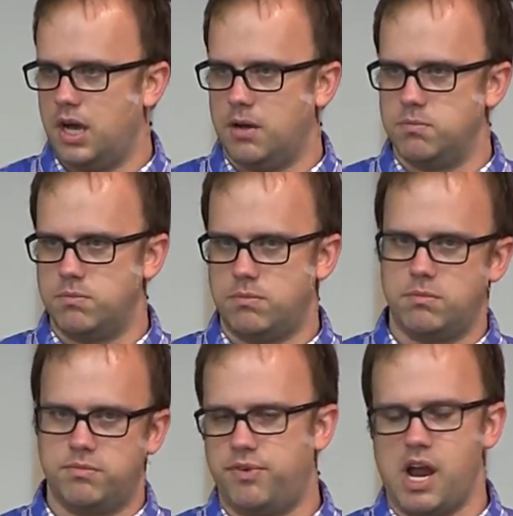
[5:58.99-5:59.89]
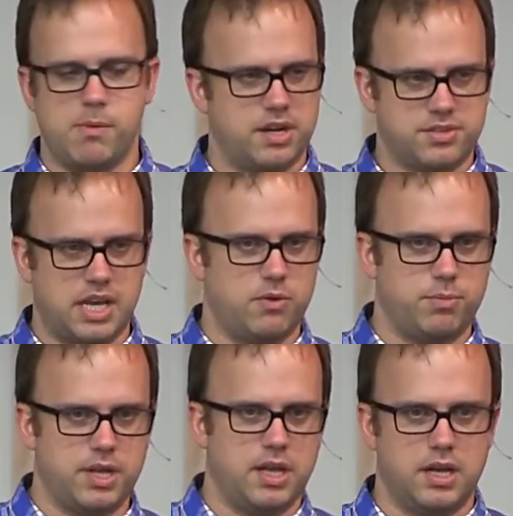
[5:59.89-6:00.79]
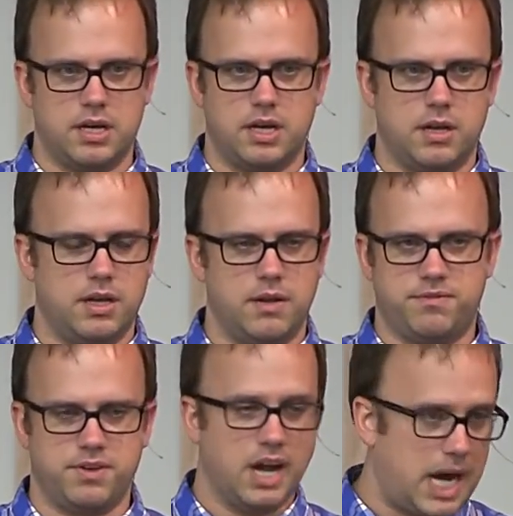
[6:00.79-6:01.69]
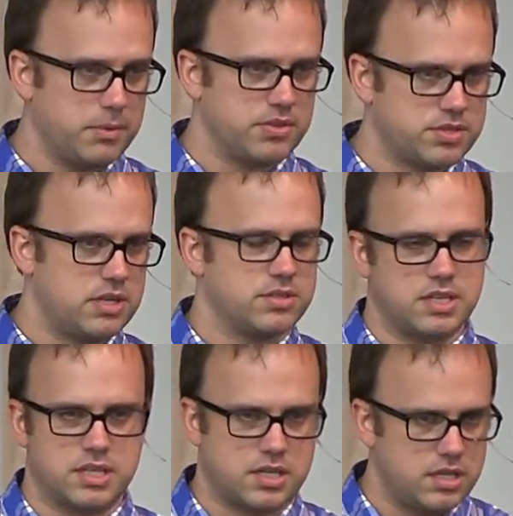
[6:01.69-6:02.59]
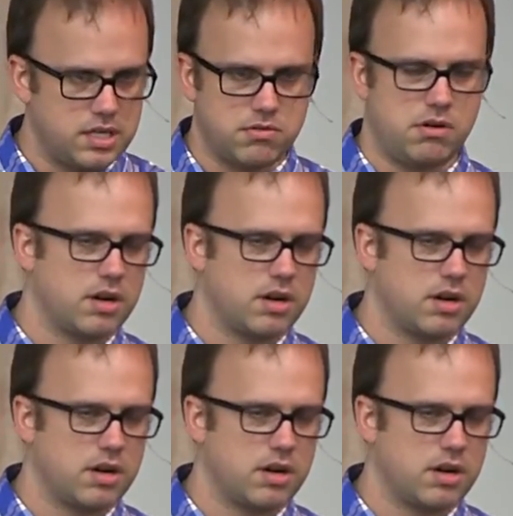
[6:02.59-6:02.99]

very much that would be a phenomenal skill set that could lead